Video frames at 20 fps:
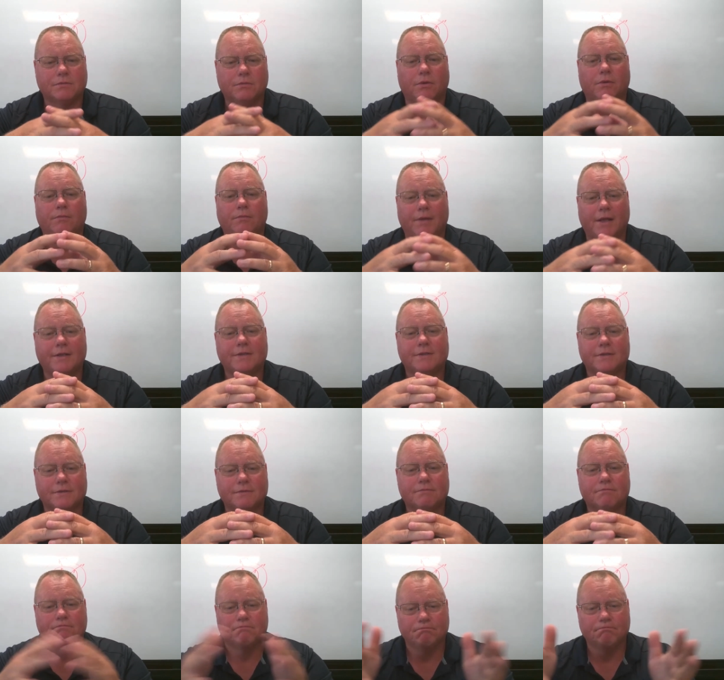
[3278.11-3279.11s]
well,
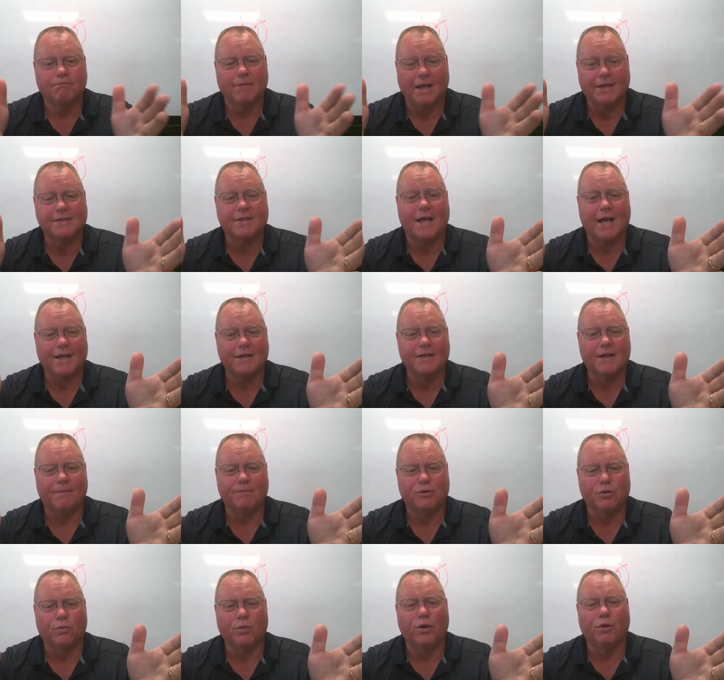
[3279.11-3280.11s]
that's adding
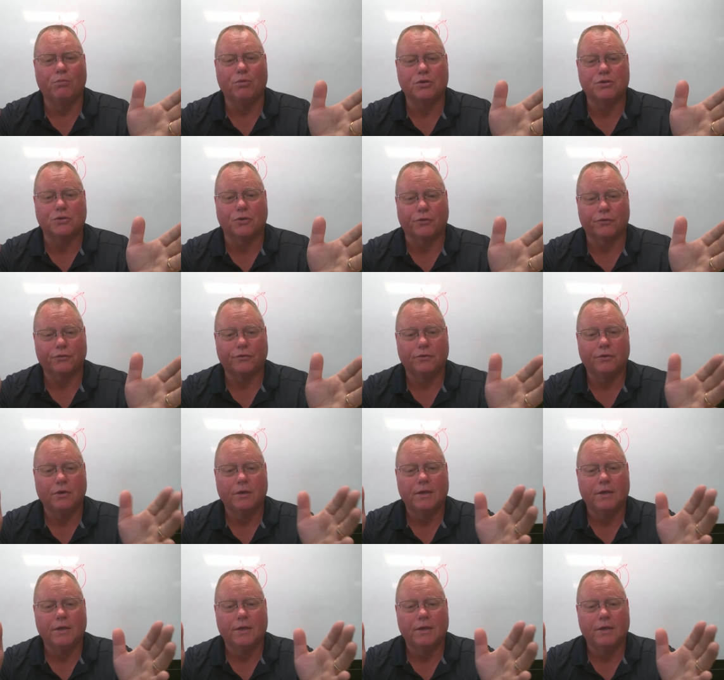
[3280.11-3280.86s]
up to real bushels.